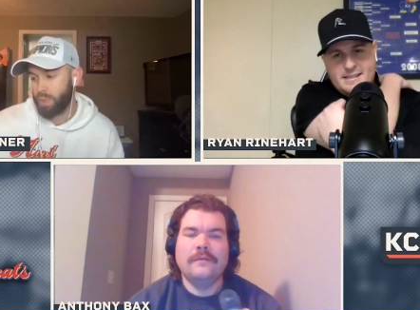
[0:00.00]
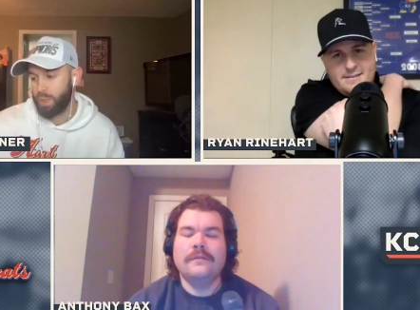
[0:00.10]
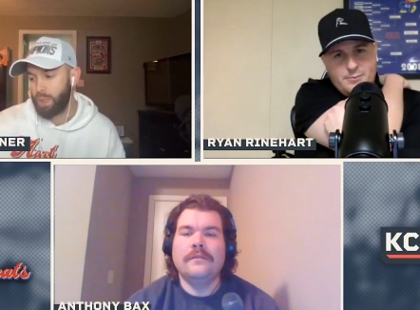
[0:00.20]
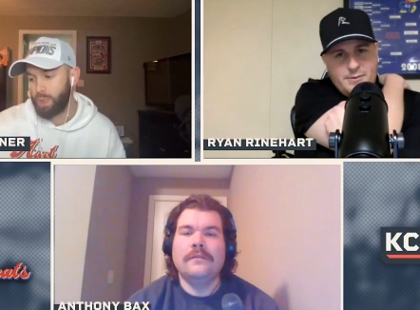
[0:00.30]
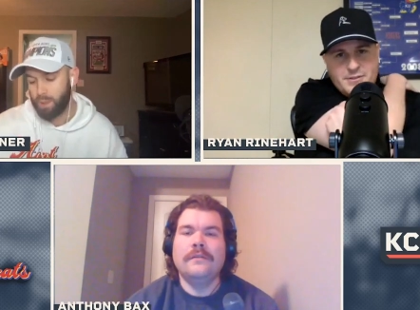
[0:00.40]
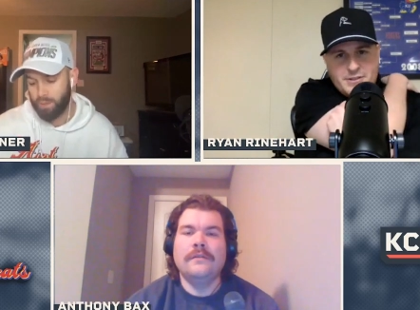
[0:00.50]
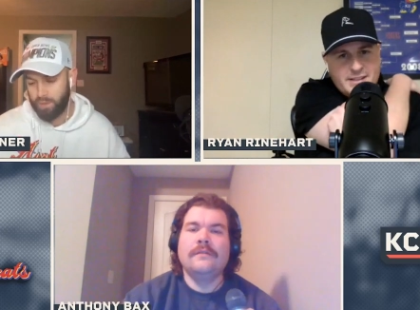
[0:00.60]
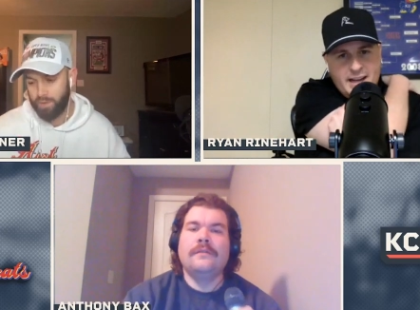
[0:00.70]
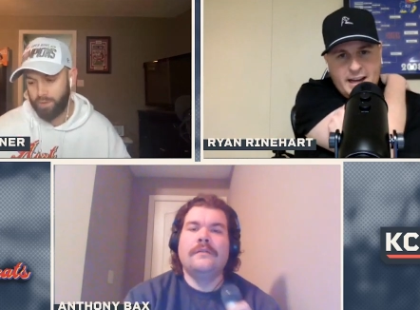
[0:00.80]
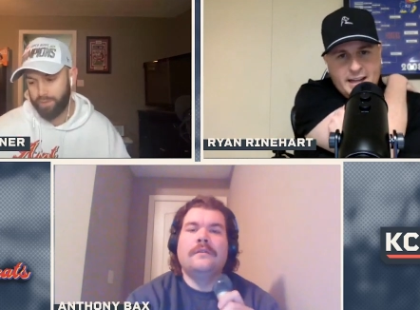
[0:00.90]
Speaker 1: we've just
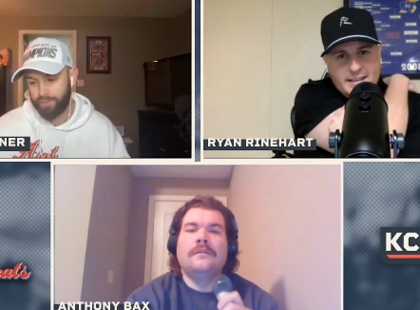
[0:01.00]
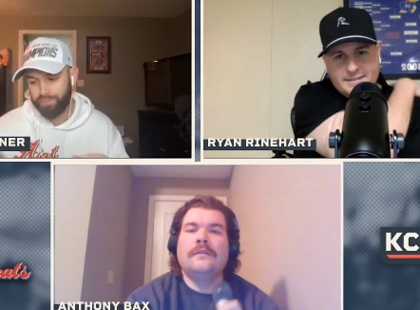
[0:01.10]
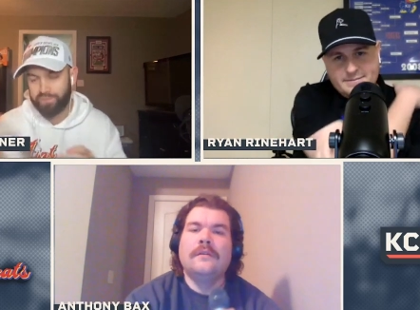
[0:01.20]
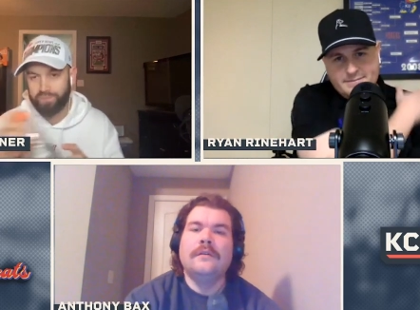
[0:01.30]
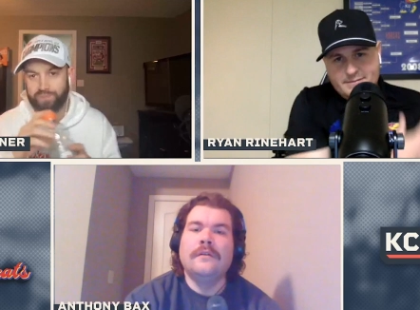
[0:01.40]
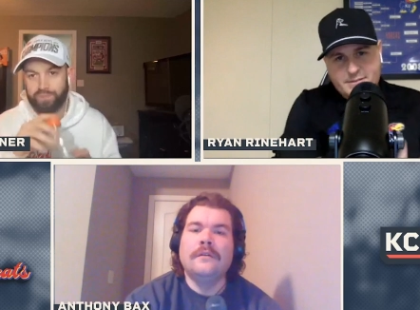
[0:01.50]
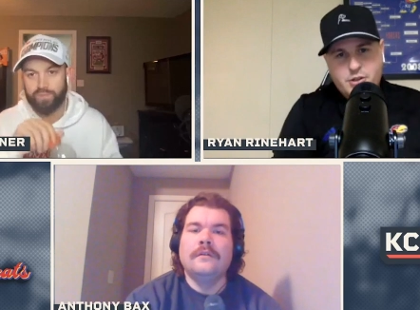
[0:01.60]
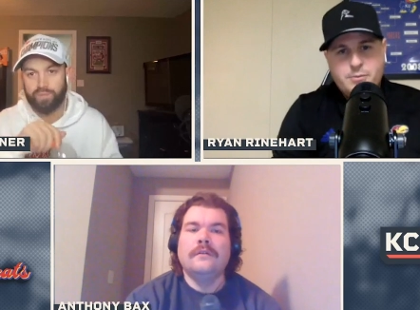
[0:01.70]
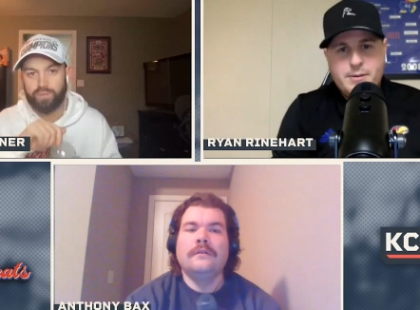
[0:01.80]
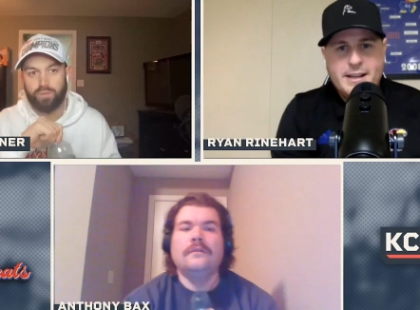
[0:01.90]
got
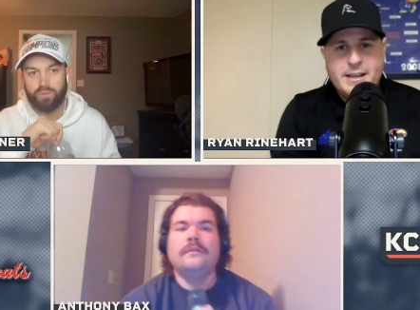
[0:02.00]
too many